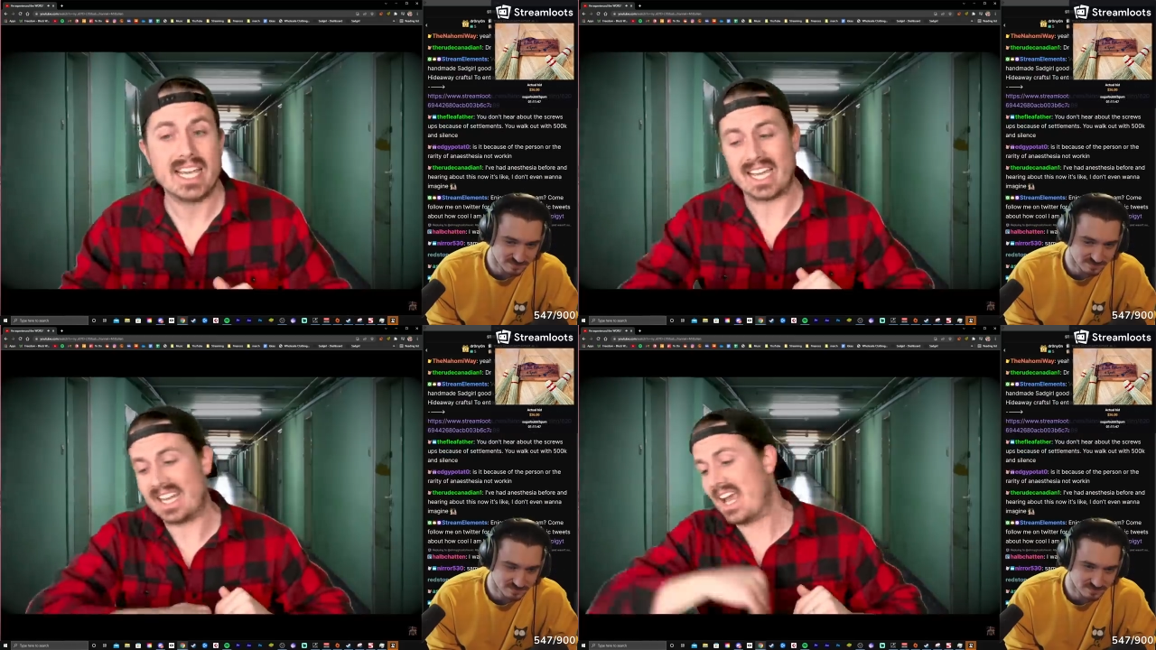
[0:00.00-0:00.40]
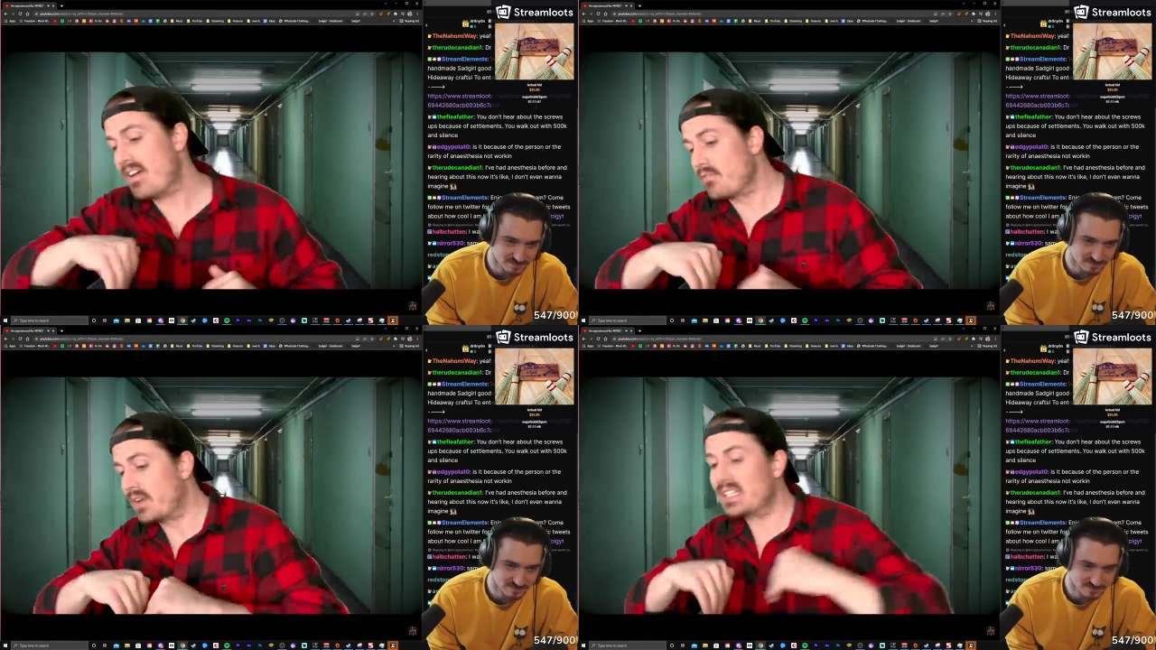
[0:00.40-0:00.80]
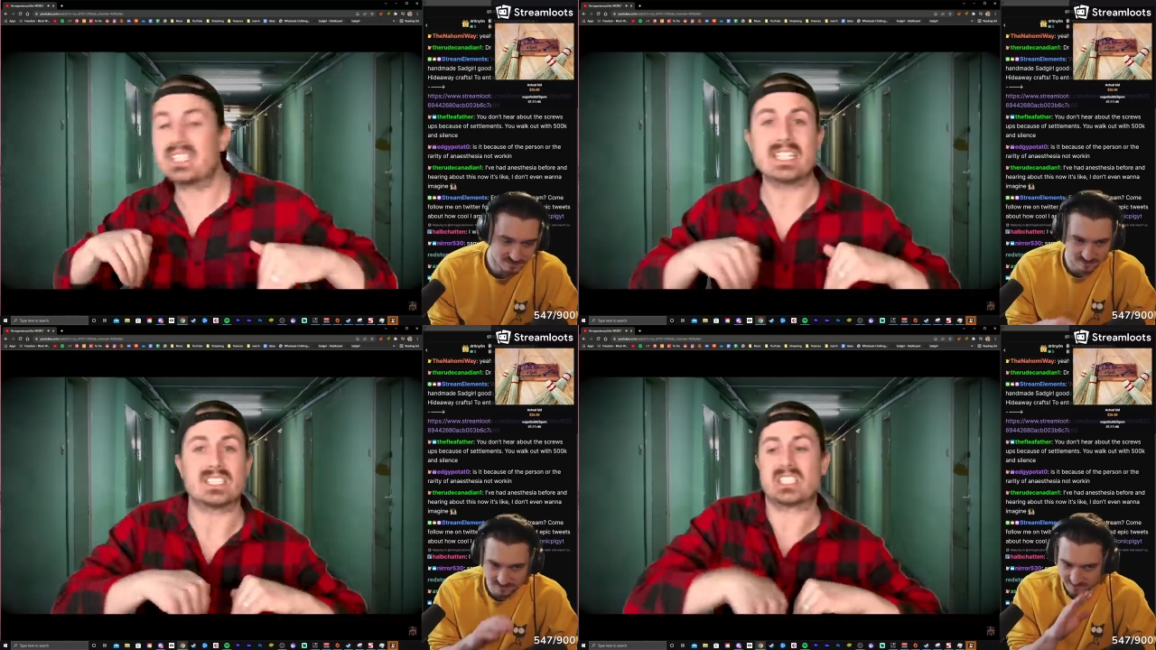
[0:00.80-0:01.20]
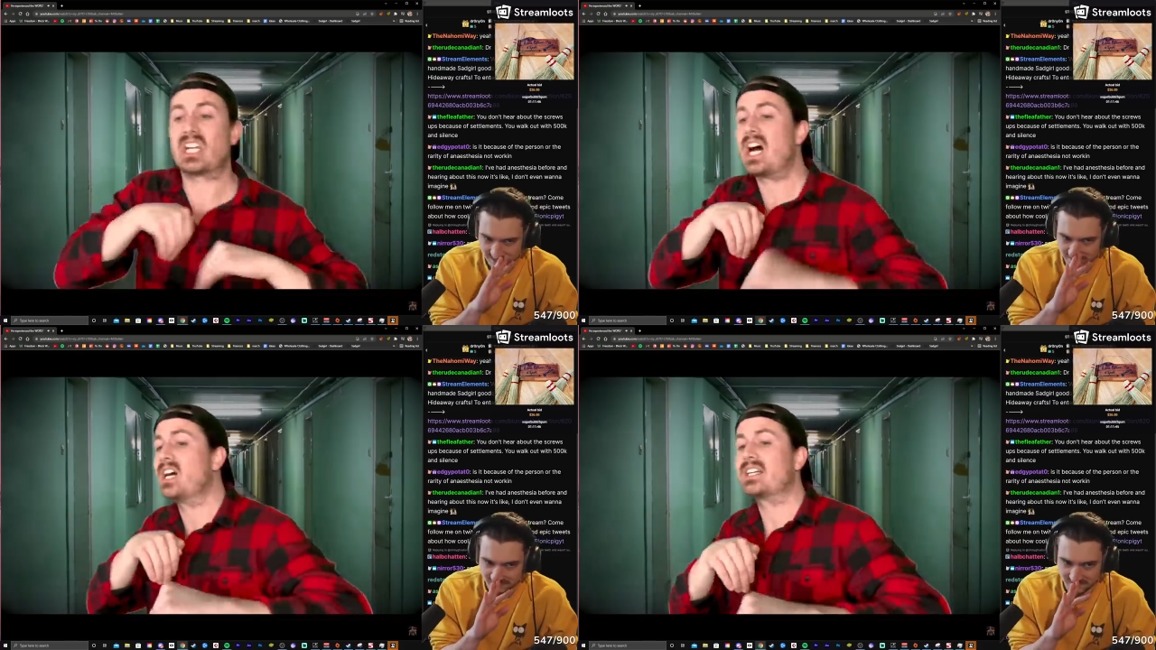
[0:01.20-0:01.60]
Speaker 1: And every little
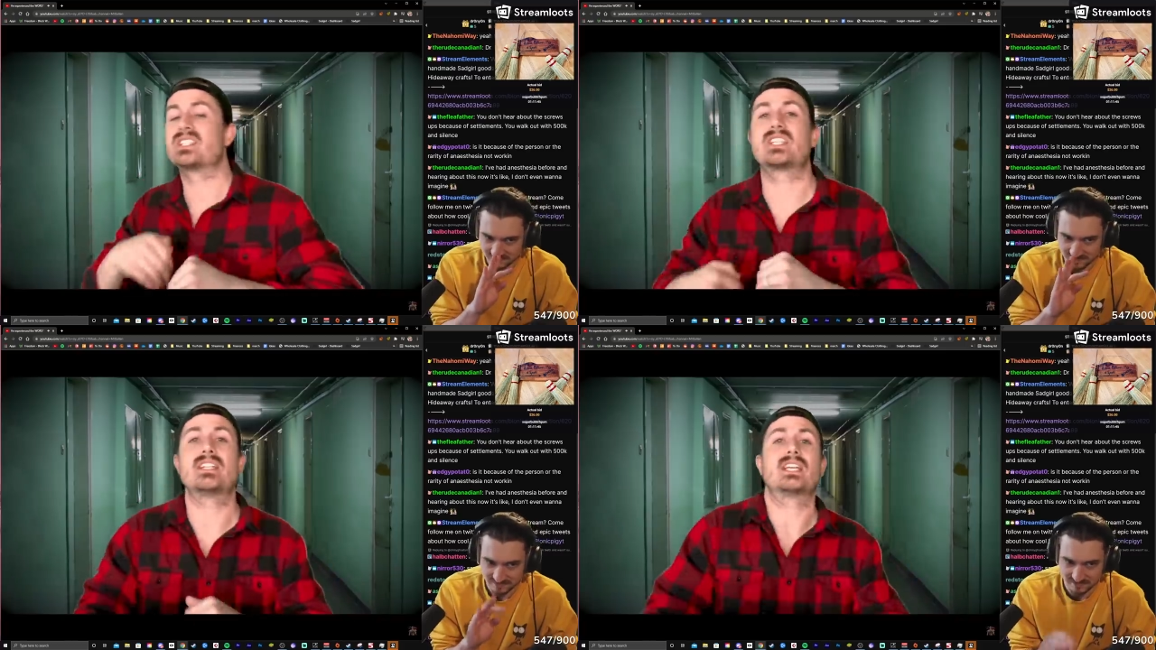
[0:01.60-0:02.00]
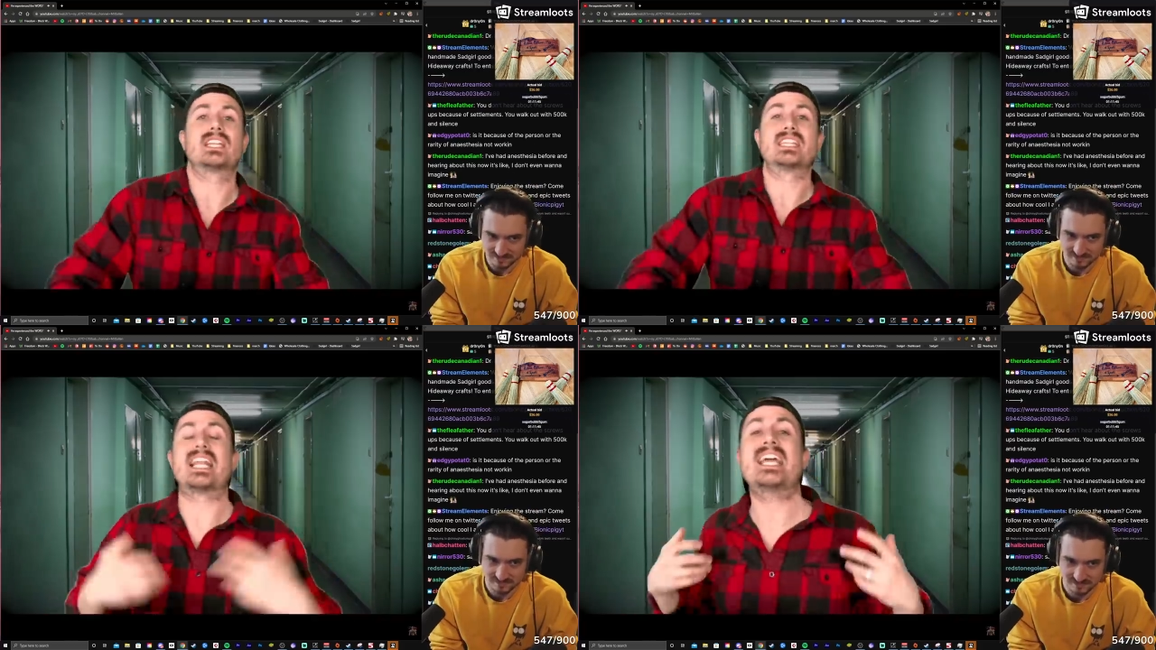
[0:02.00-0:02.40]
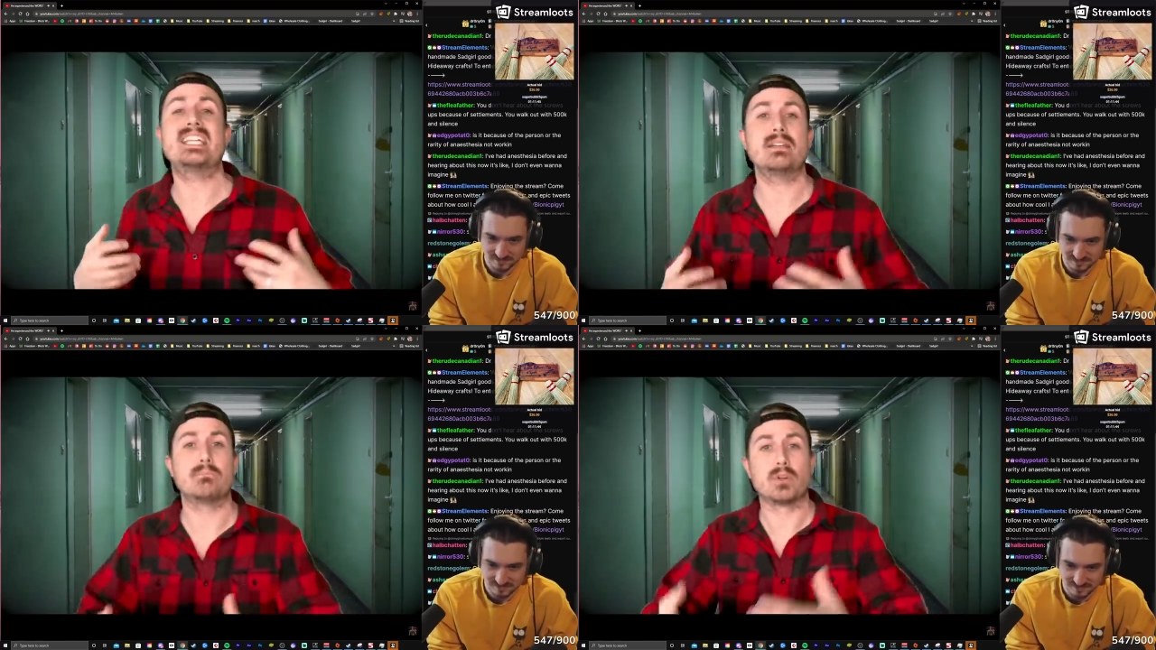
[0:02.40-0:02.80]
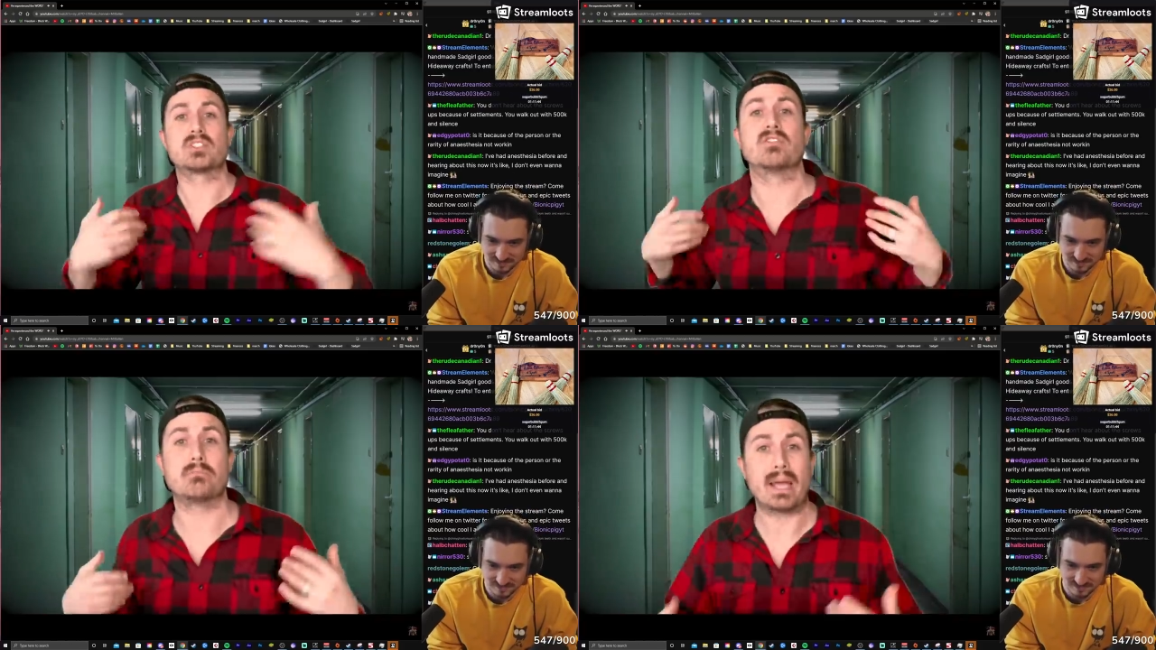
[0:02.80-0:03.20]
tug is sending lightning
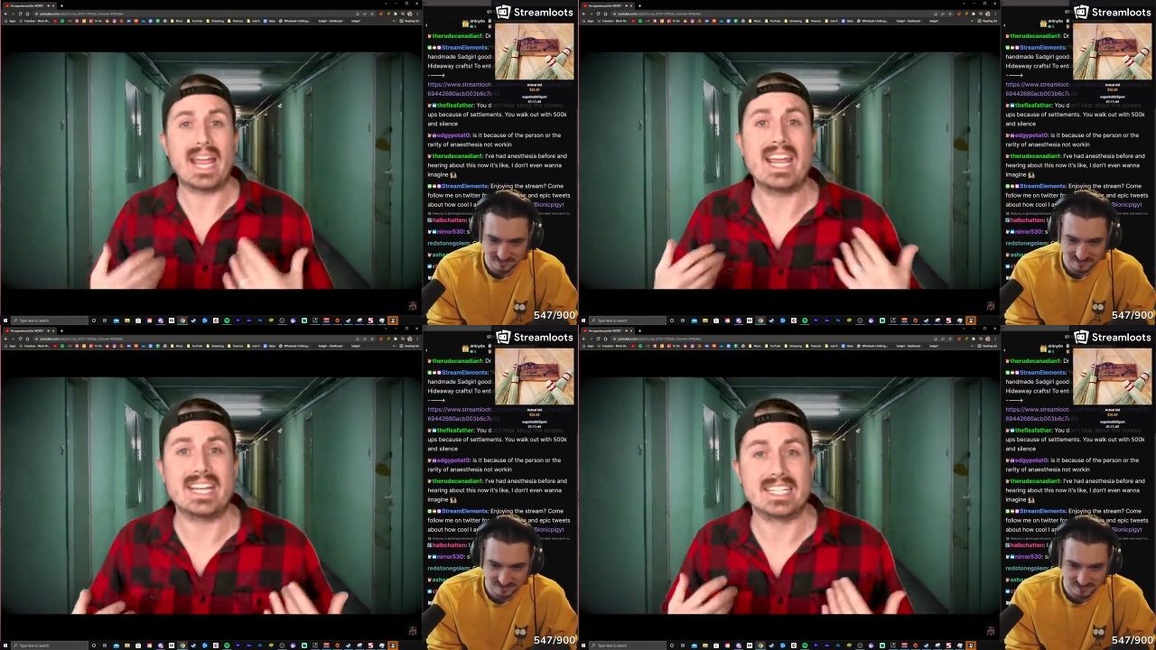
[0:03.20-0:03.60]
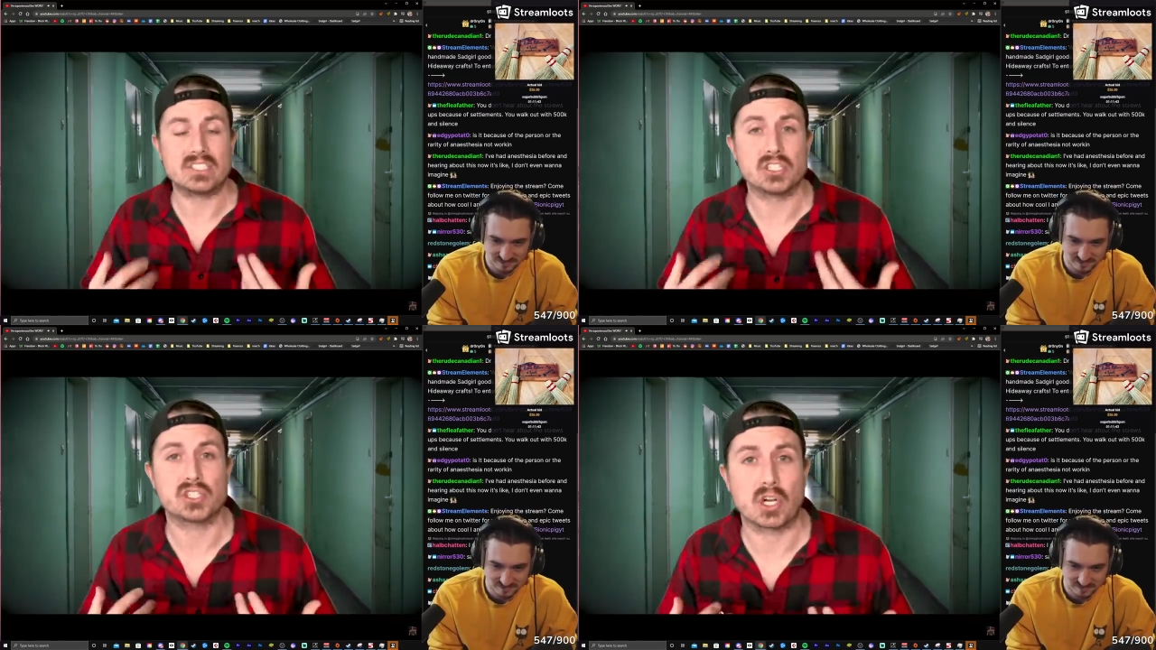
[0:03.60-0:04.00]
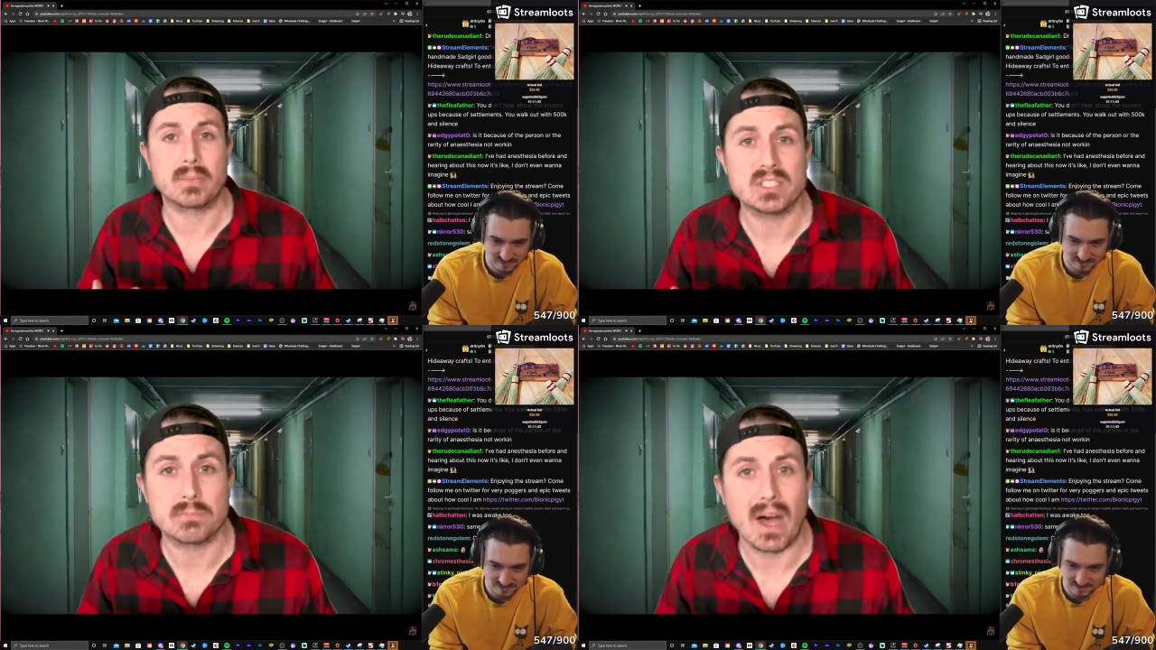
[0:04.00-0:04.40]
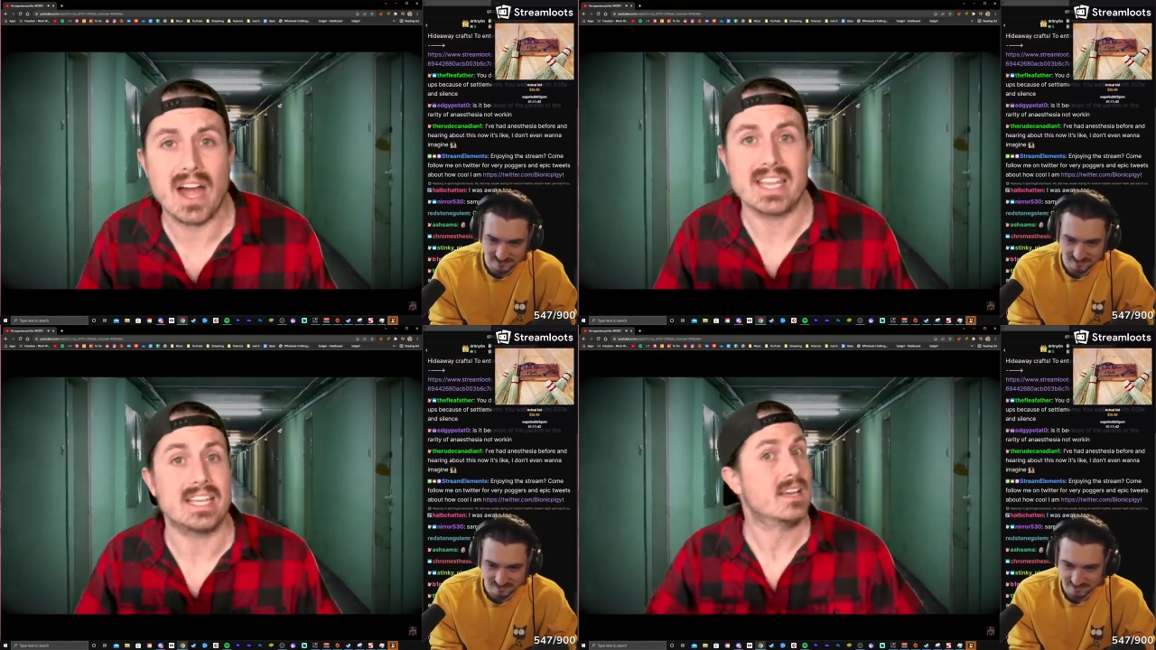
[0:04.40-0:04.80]
bolts of pain into Sherman's
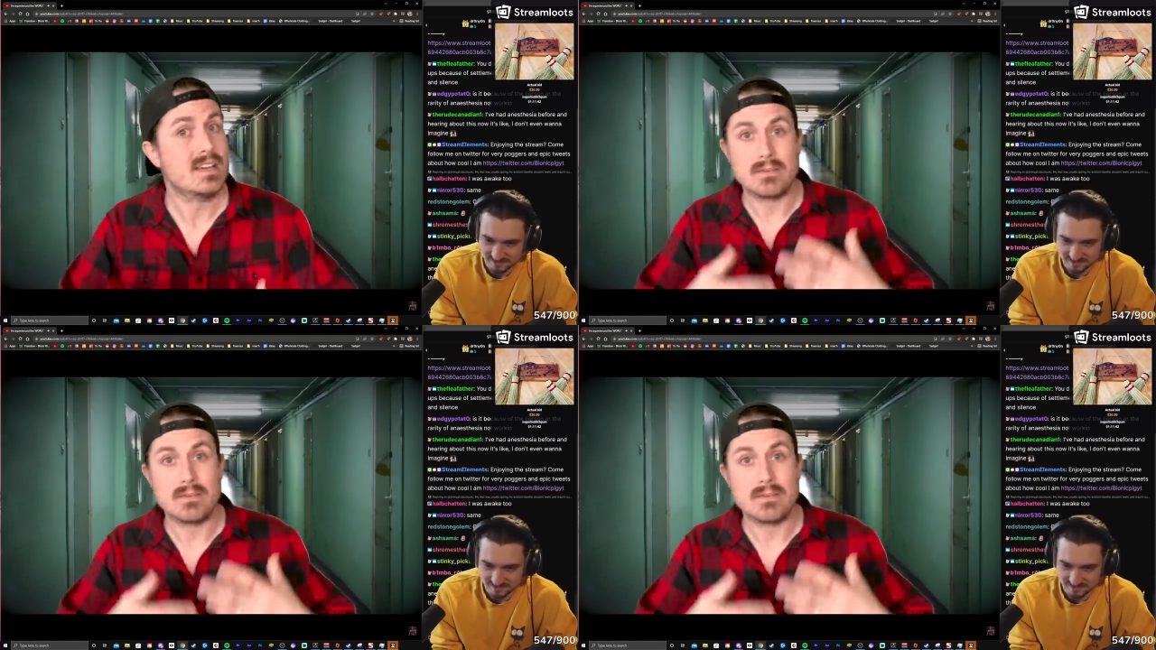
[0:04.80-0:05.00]
body,